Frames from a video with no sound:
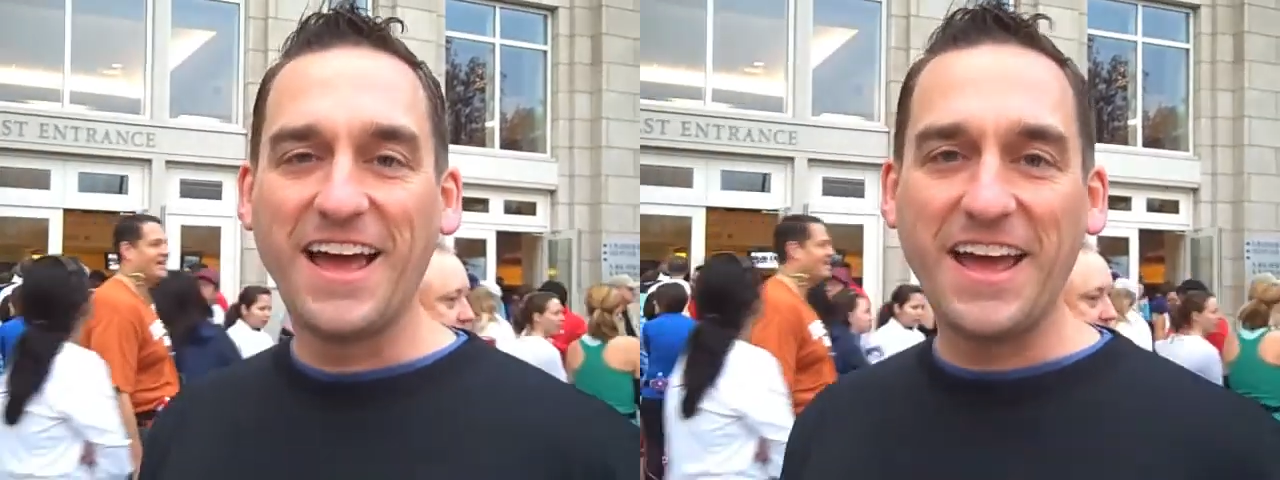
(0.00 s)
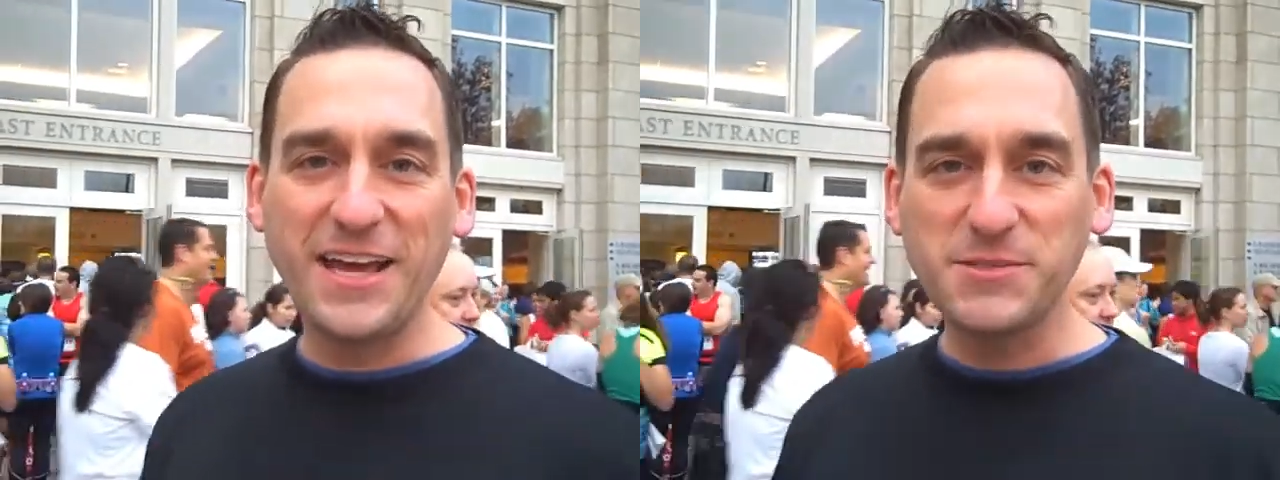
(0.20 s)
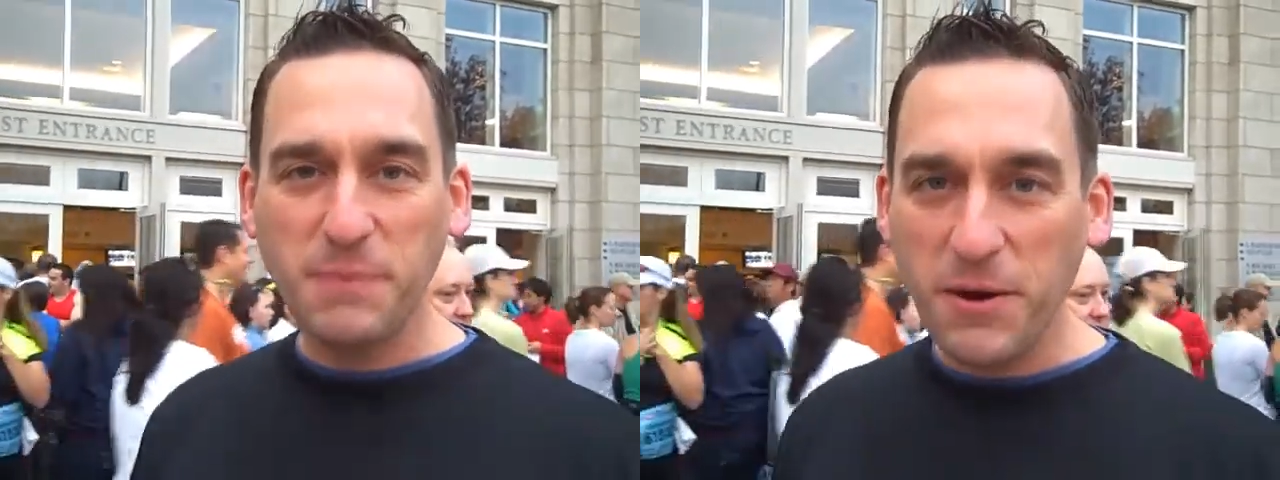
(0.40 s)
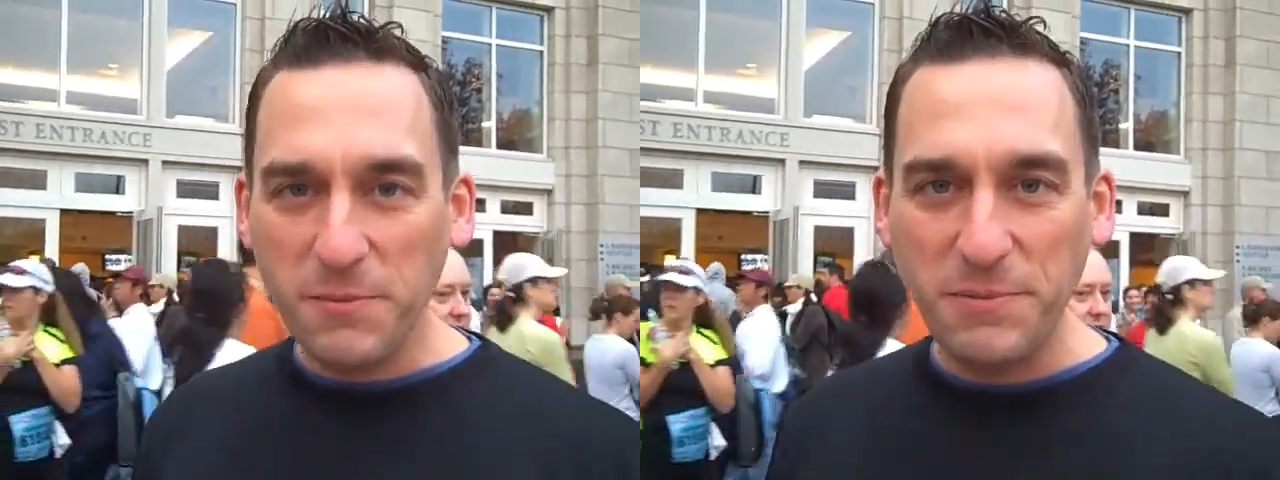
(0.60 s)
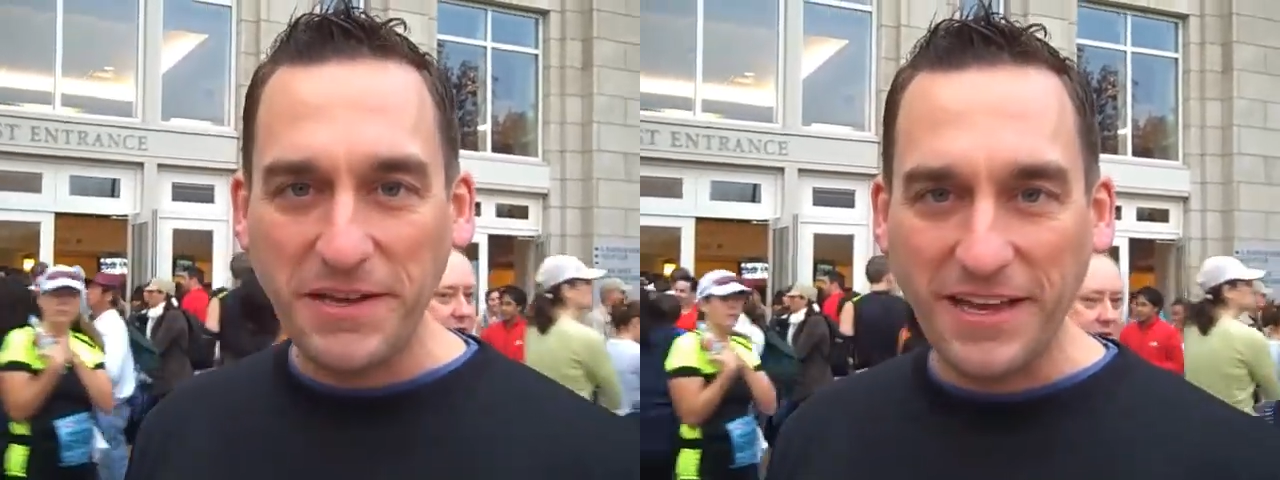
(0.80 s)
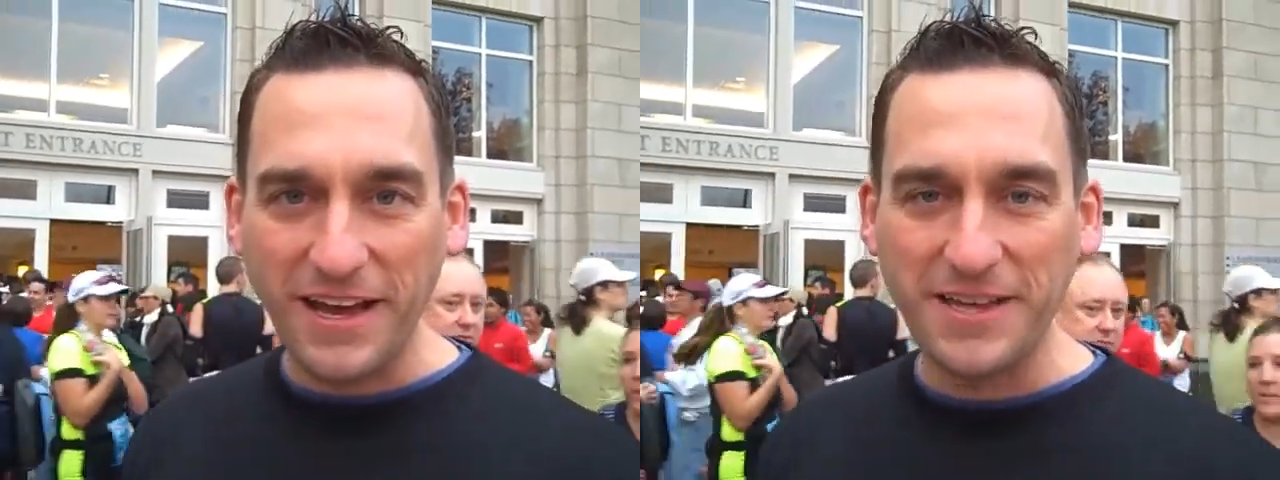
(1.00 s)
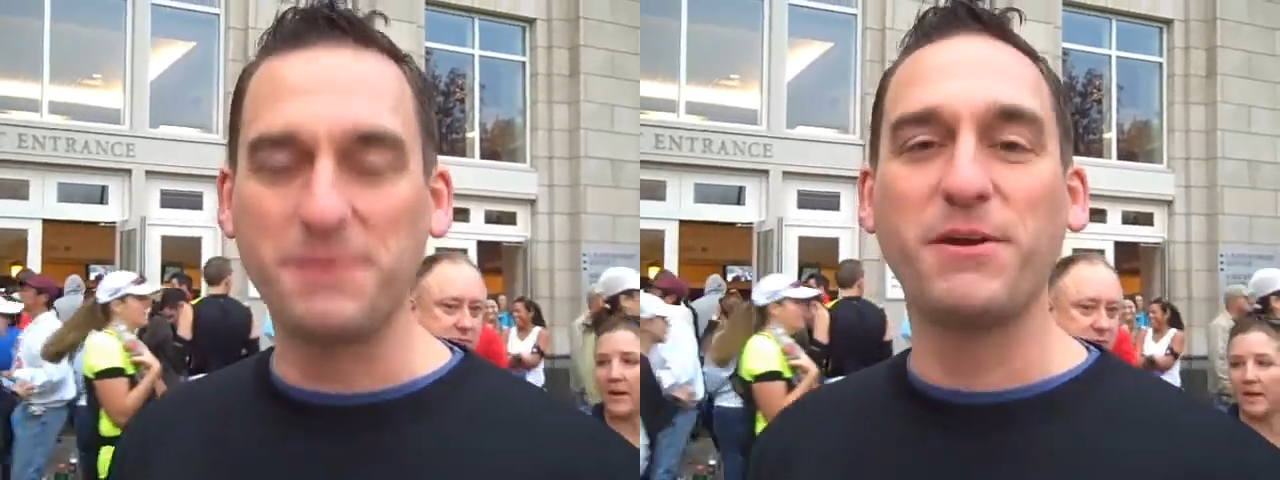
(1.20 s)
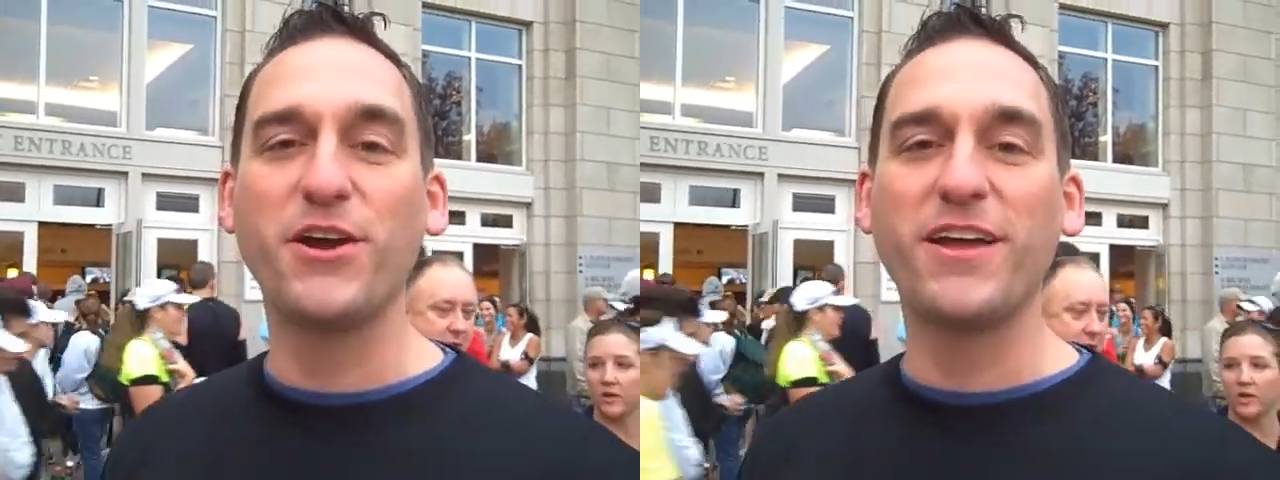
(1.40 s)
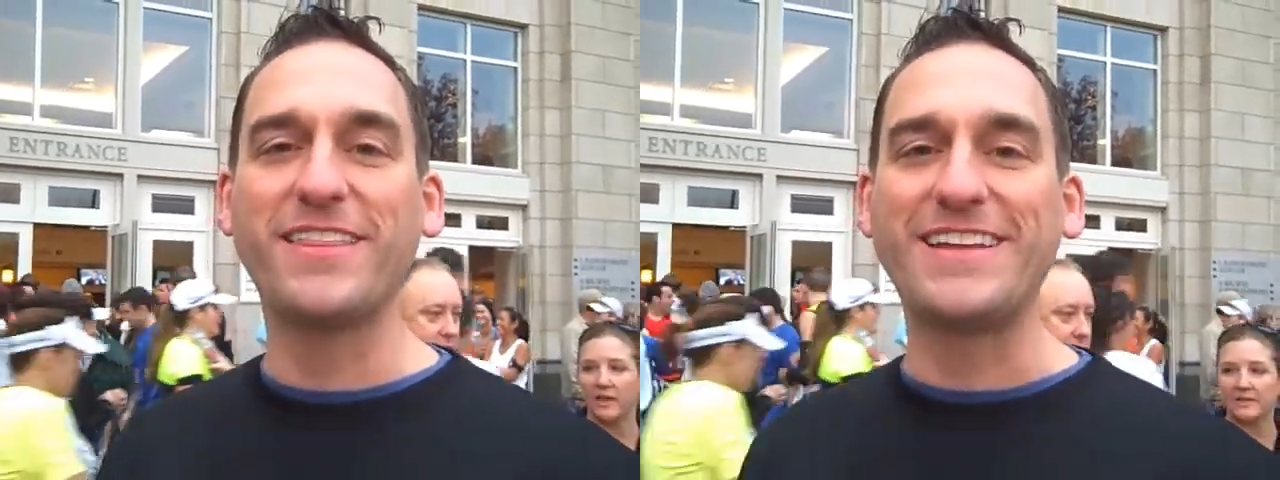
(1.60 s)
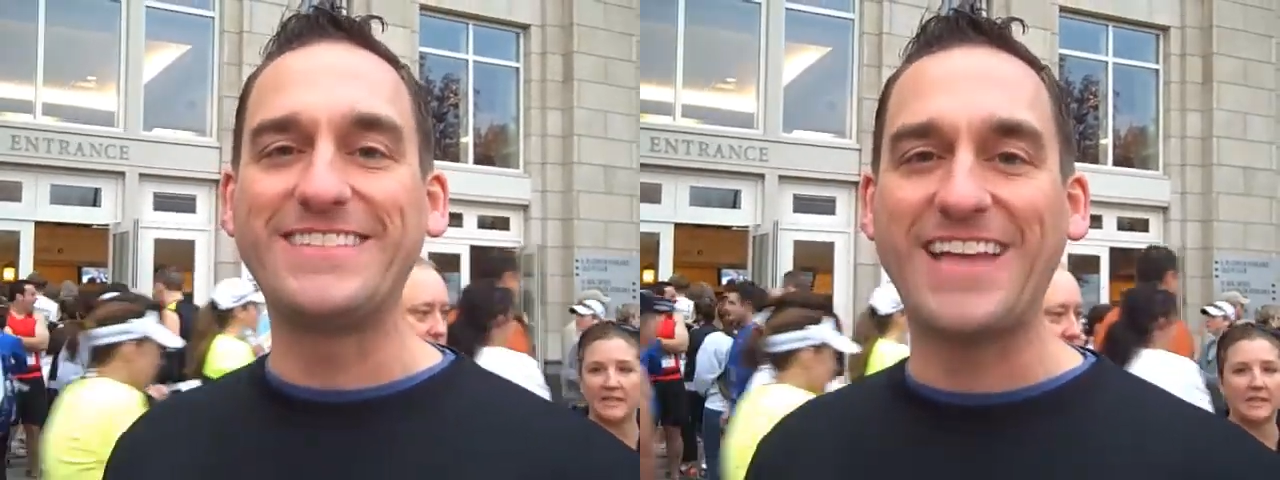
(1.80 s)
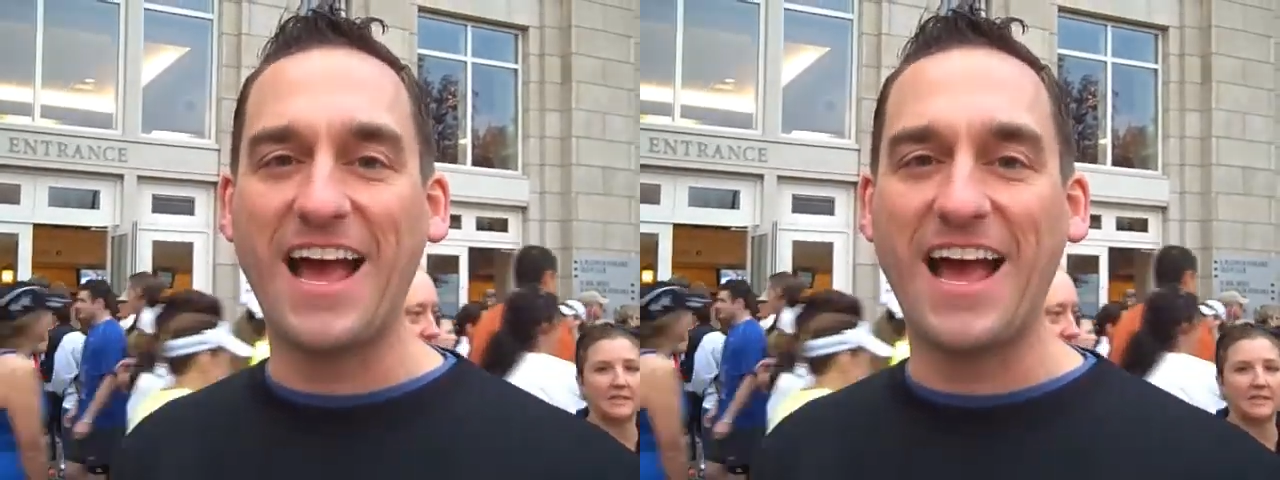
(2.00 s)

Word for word: Hey, it's Perrin Peacock. I'm here at the